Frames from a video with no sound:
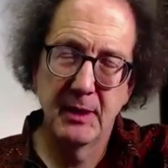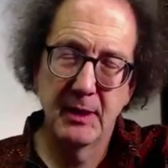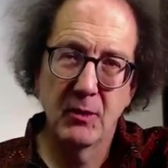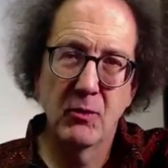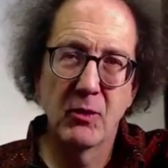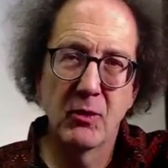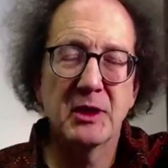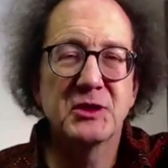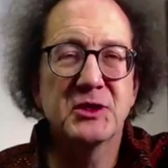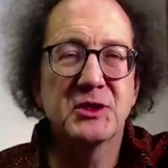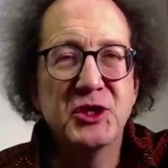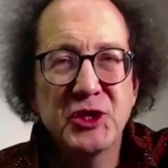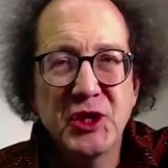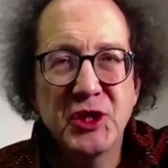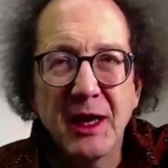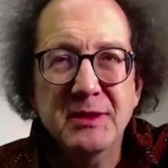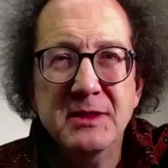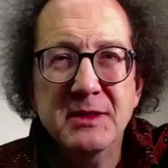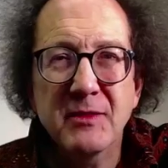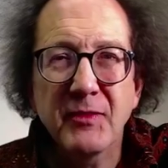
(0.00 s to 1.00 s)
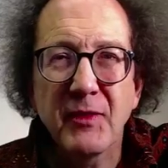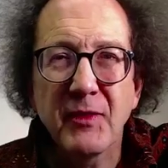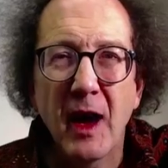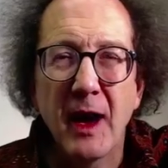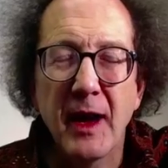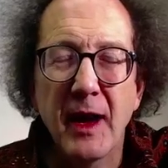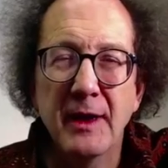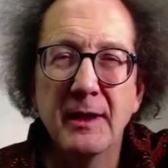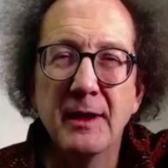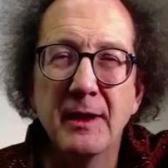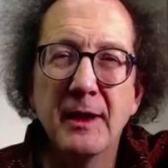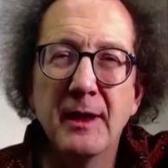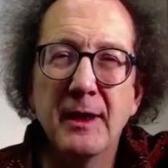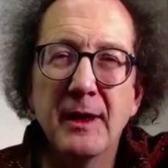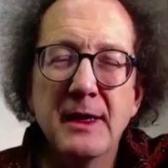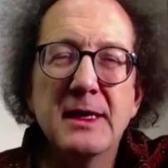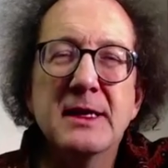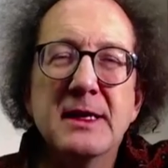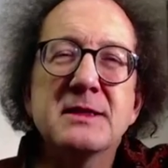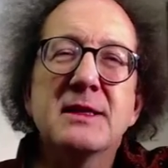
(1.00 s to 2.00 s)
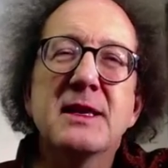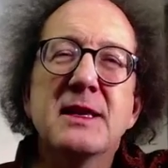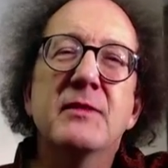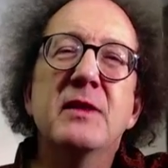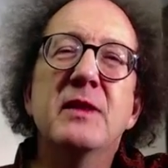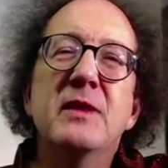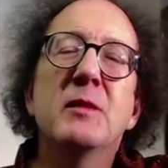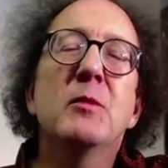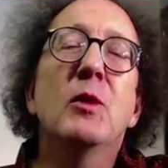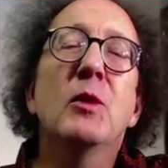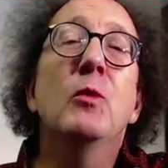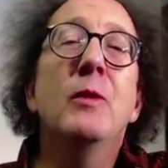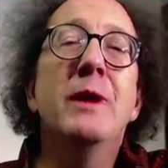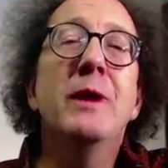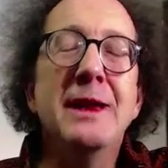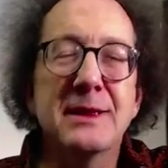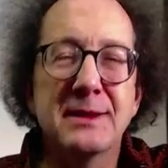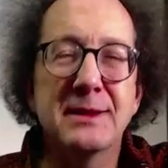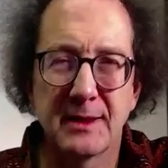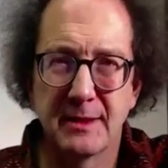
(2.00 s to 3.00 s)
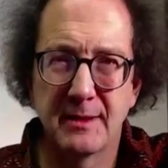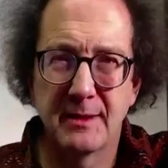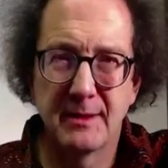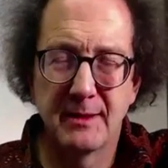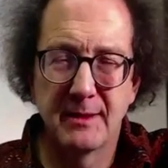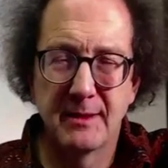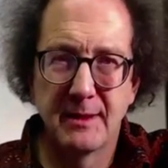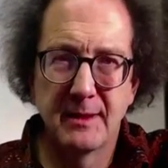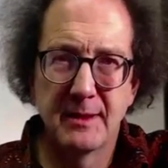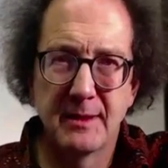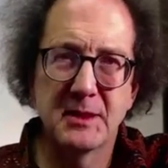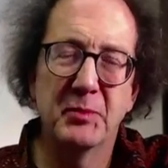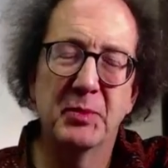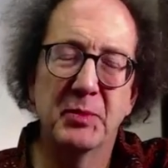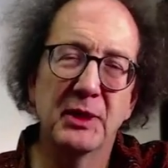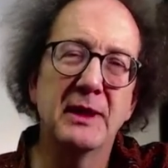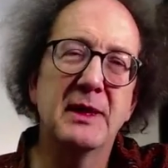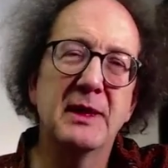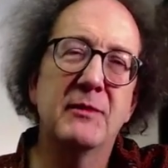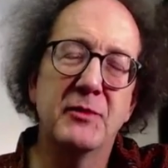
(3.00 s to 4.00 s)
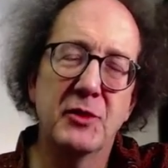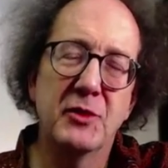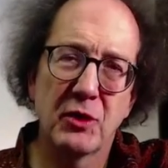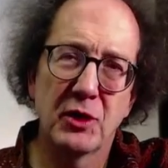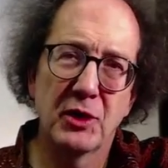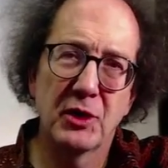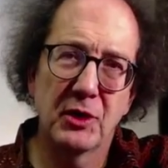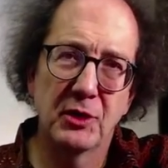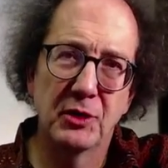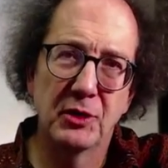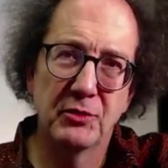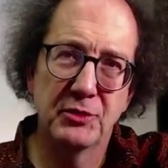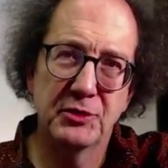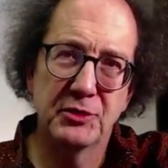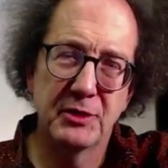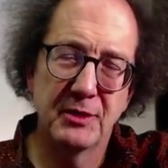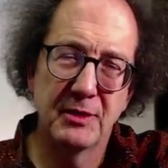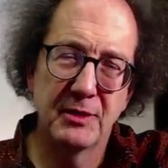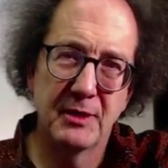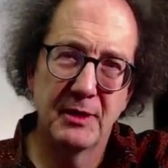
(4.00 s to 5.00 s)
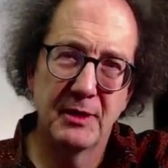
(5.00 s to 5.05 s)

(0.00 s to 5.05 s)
Whereas justifying is giving them a reason to believe your conclusion.